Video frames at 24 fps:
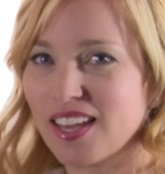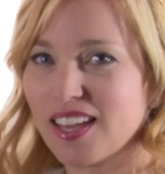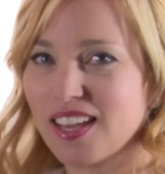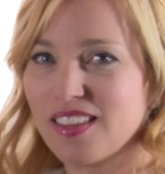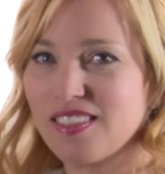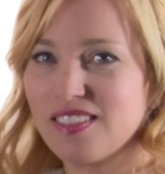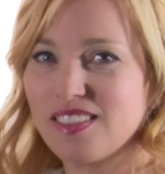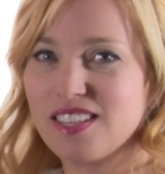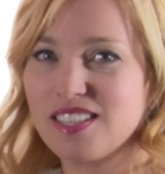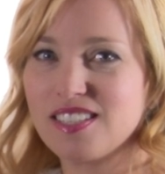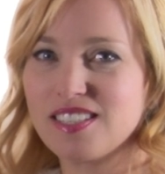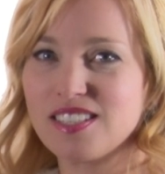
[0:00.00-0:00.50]

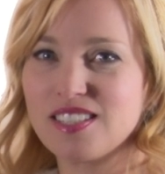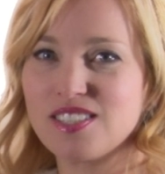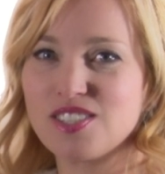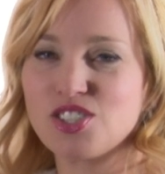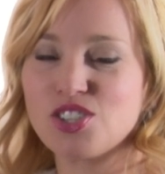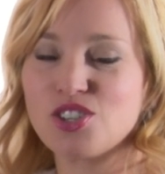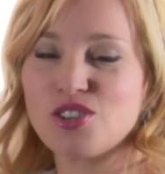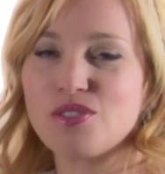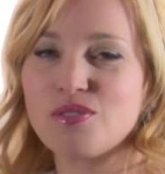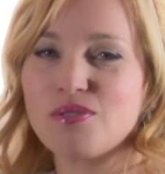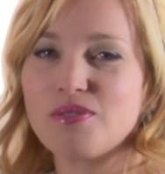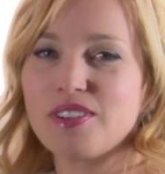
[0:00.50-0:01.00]
And this is
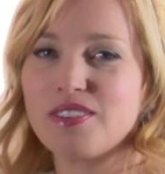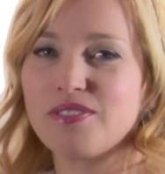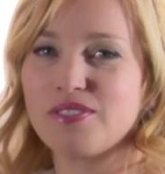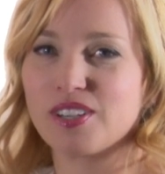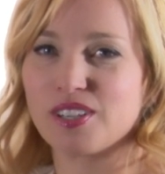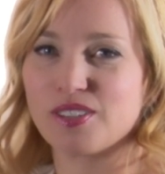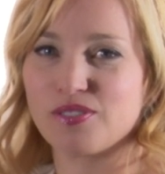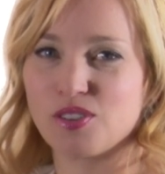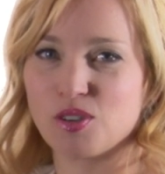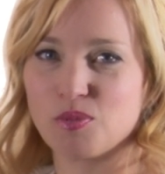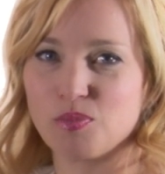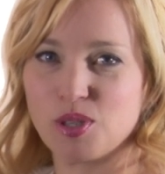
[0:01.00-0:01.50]

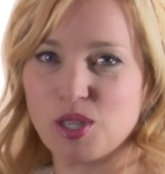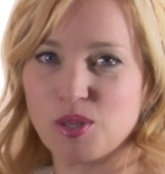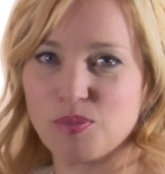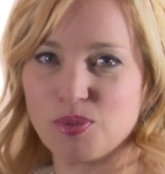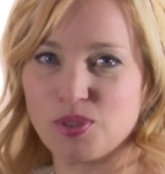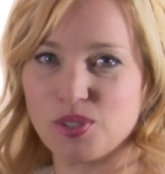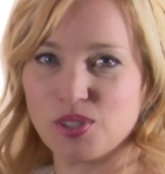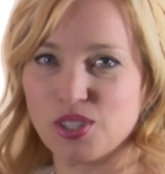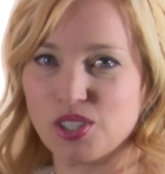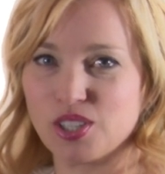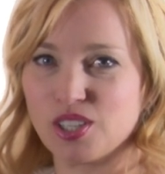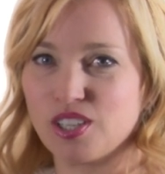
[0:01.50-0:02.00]
terrific for
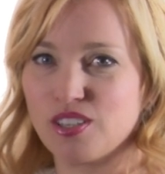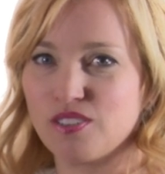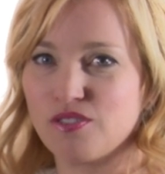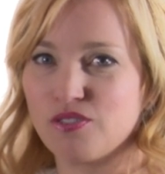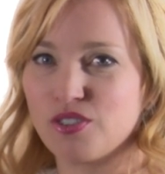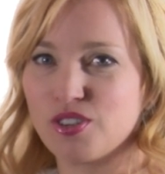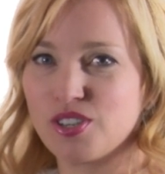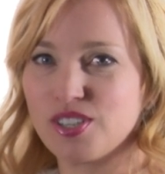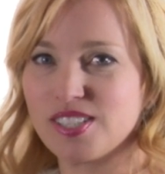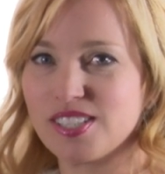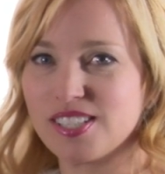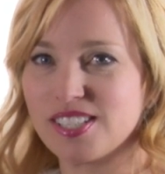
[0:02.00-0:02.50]
people looking
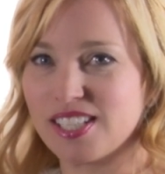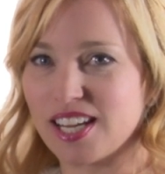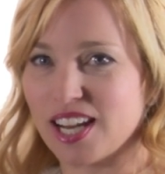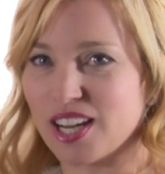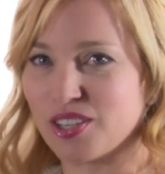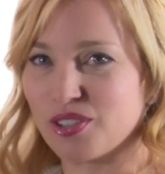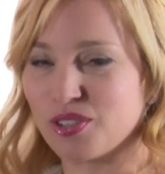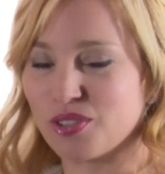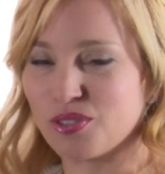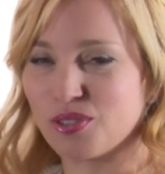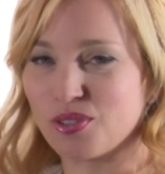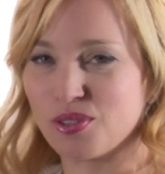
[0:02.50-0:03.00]
for a
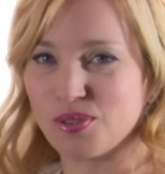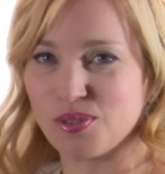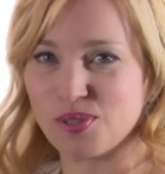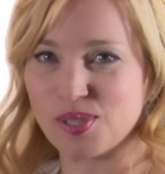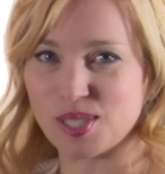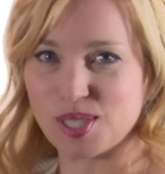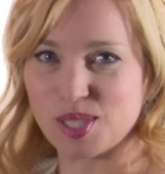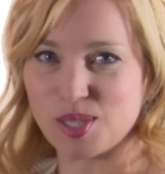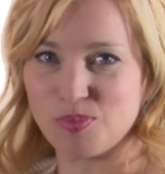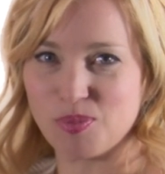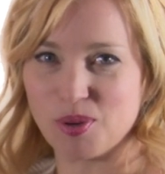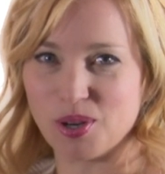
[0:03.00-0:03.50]
standard cruise
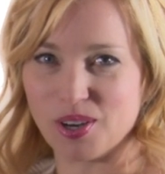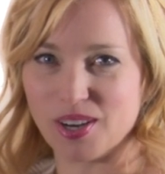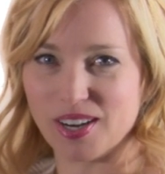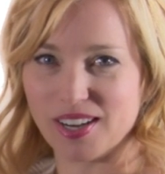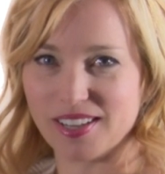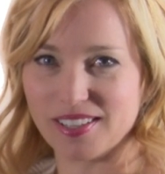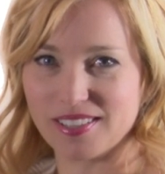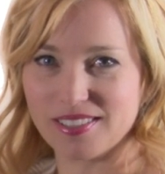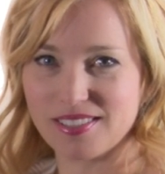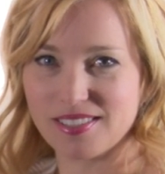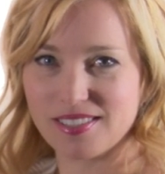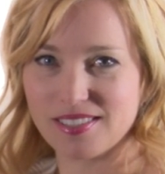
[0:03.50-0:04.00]

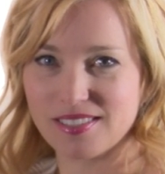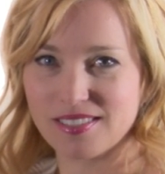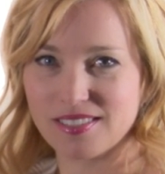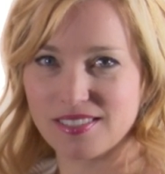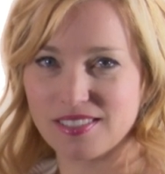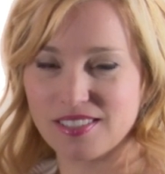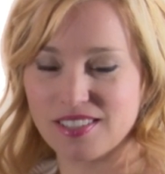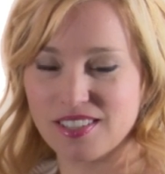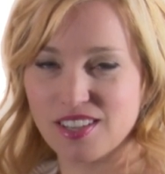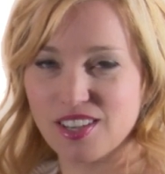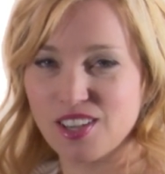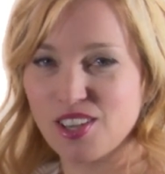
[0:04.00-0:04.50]
experience.
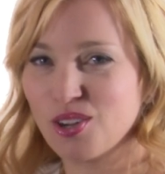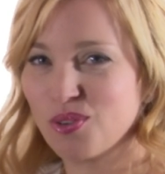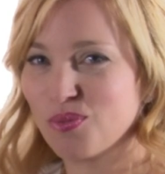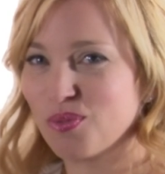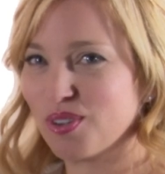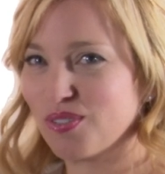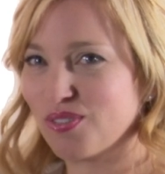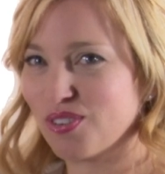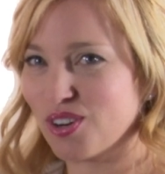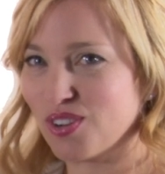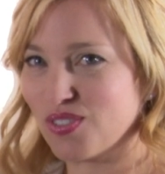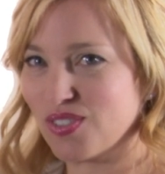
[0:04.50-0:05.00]

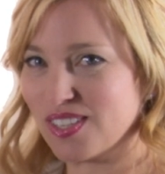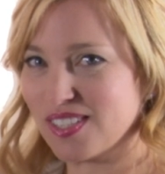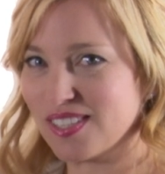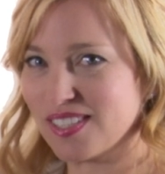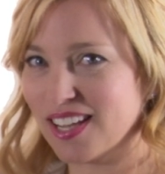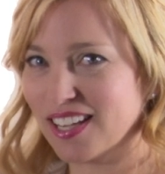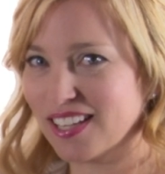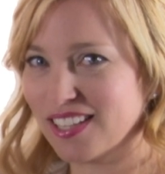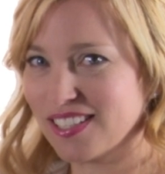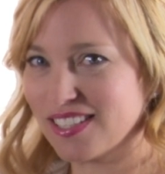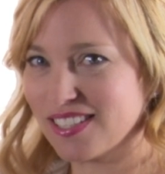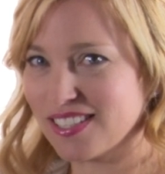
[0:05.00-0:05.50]
We've heard the
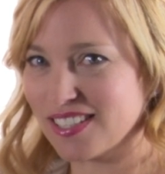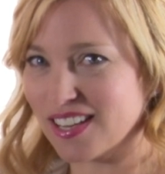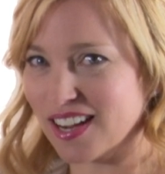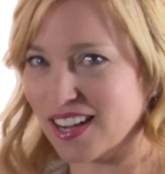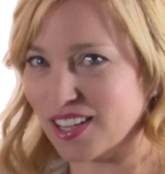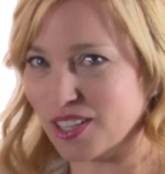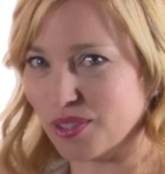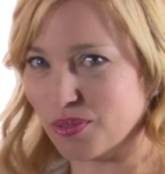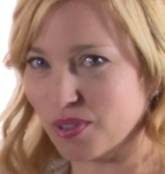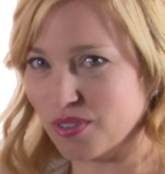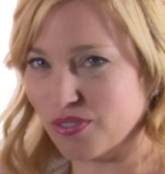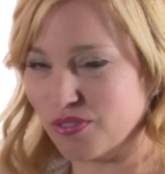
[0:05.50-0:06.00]
second
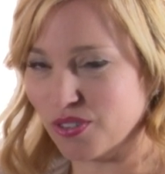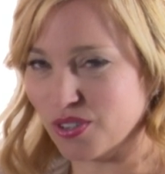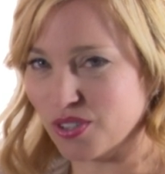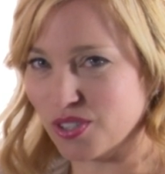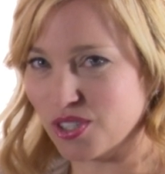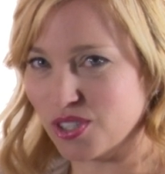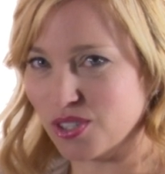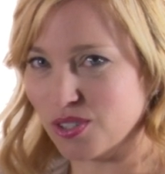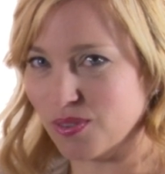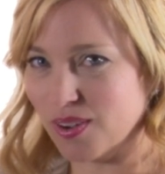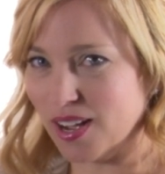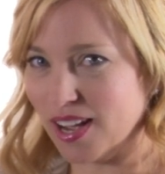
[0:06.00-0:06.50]
style referred
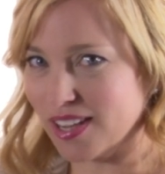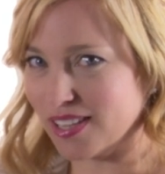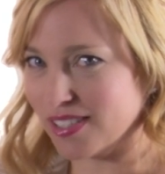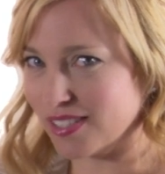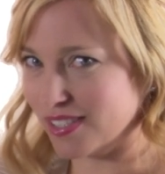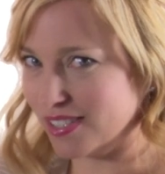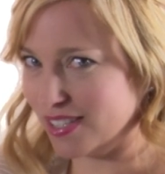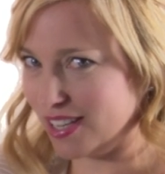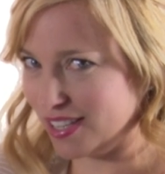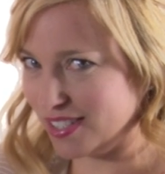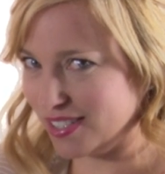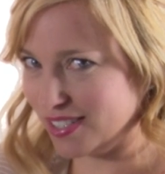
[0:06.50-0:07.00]
to as
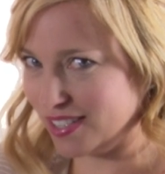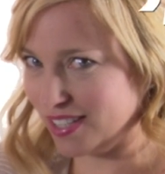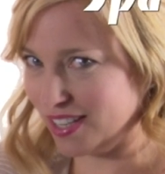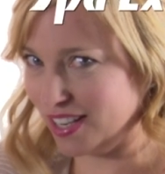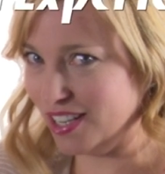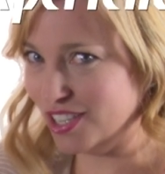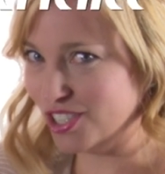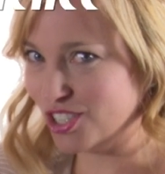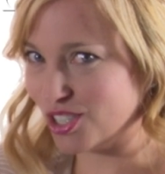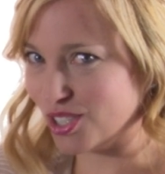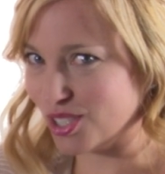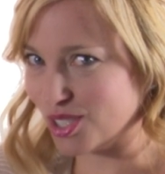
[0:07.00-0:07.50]

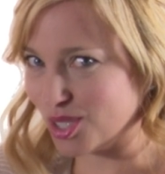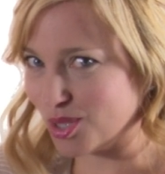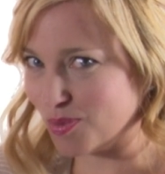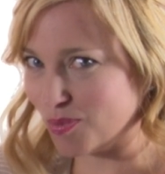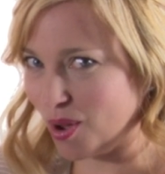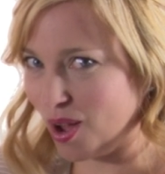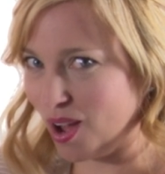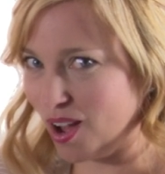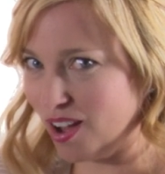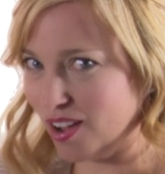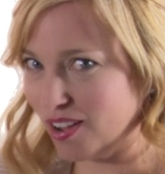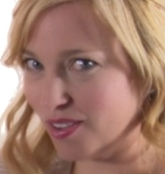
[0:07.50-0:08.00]
destination
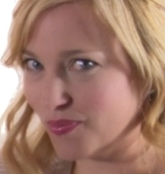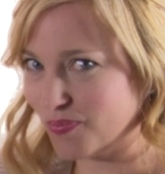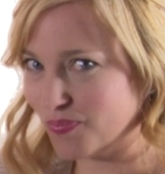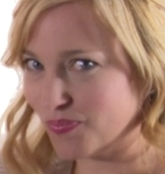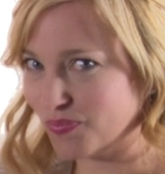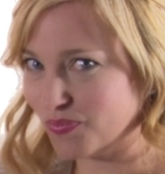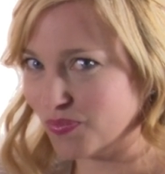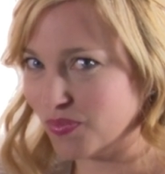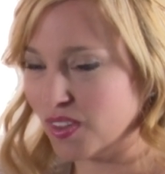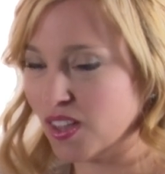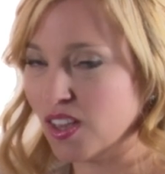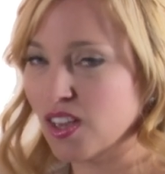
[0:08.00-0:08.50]
spa.
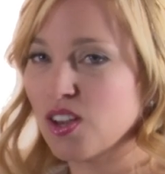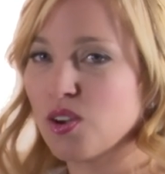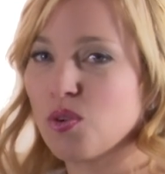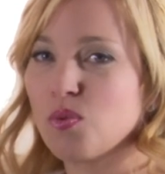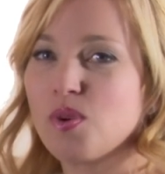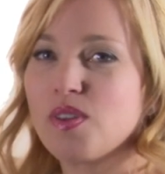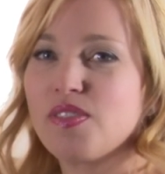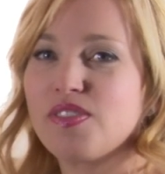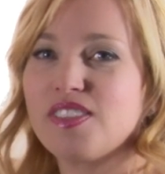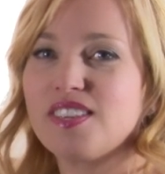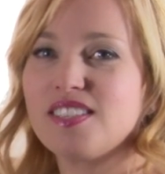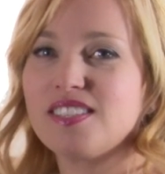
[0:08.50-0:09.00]

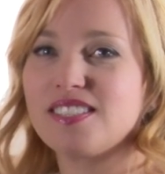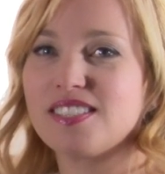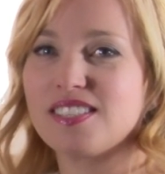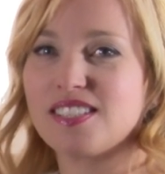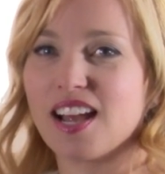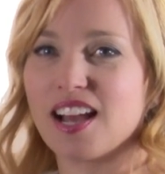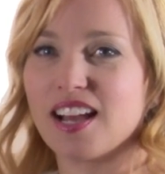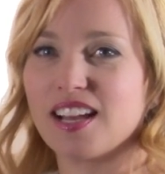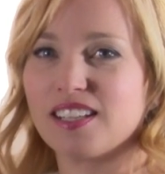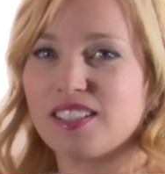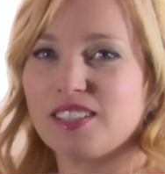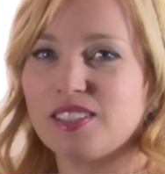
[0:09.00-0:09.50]
With this
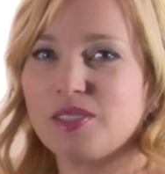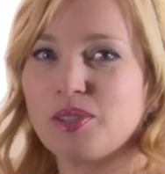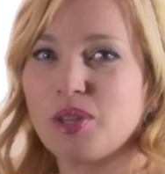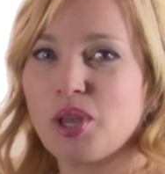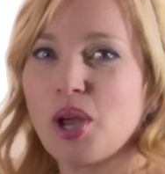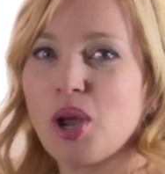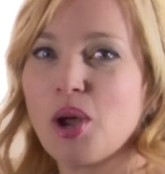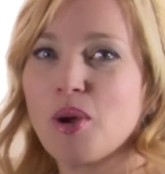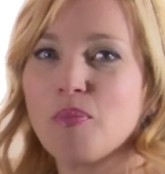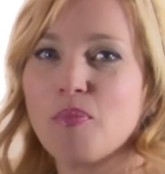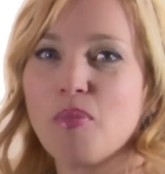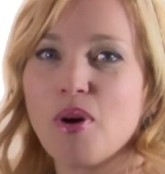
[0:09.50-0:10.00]
style,
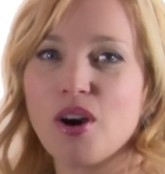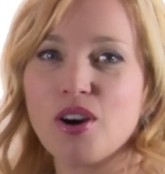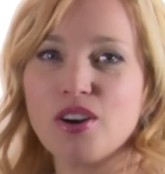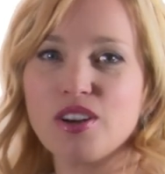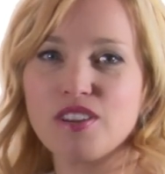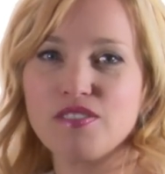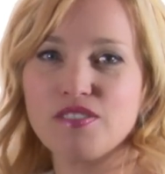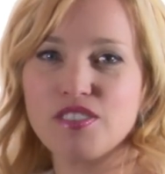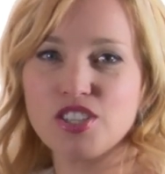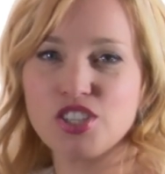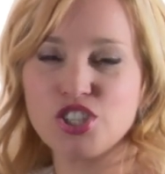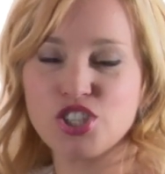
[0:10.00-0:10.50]
part
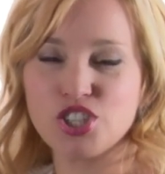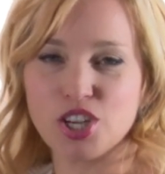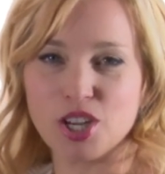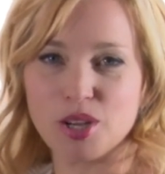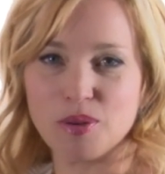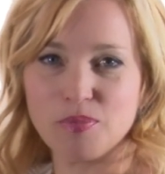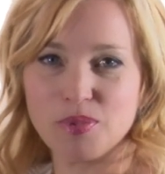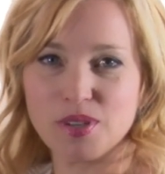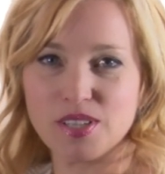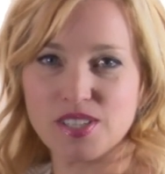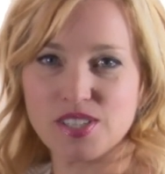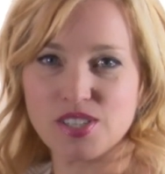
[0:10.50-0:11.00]
of the
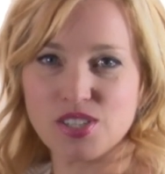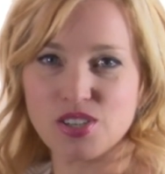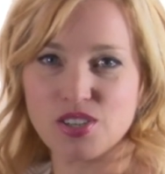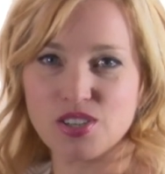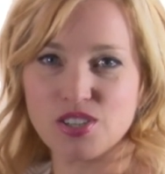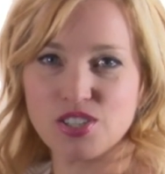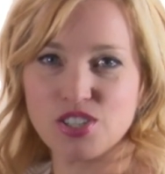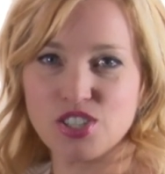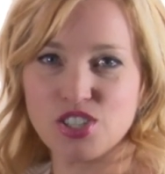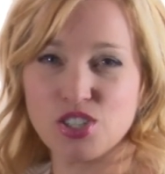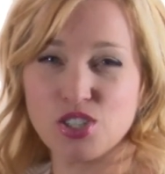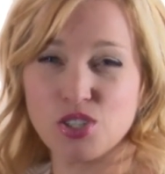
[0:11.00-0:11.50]
ship is
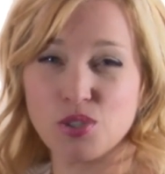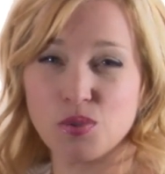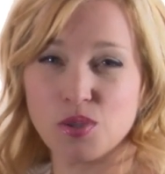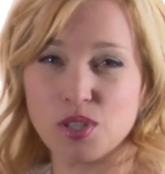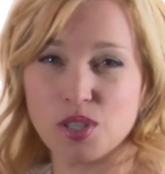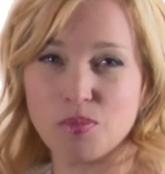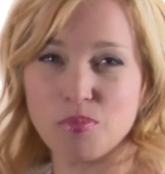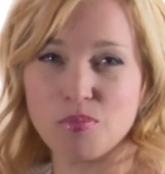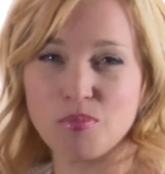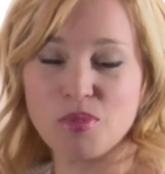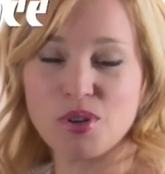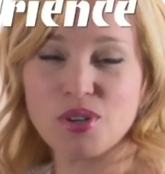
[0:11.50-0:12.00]
turned into an
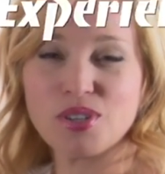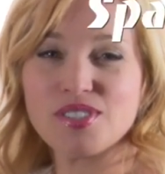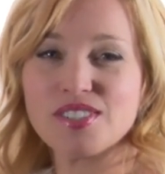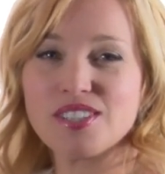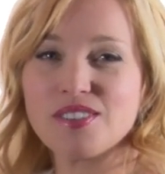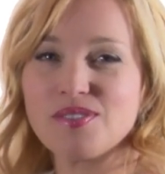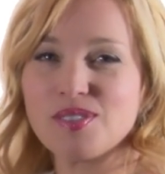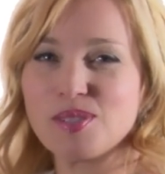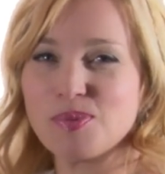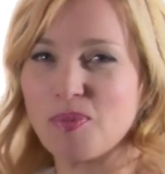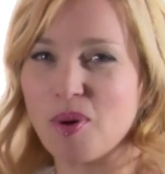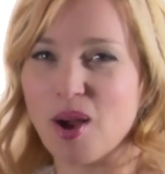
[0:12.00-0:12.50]

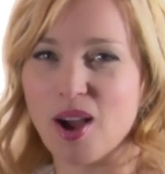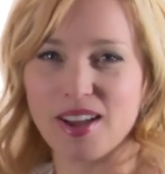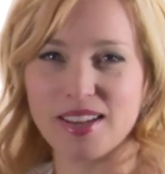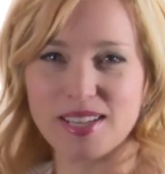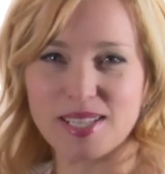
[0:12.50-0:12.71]
immersive spa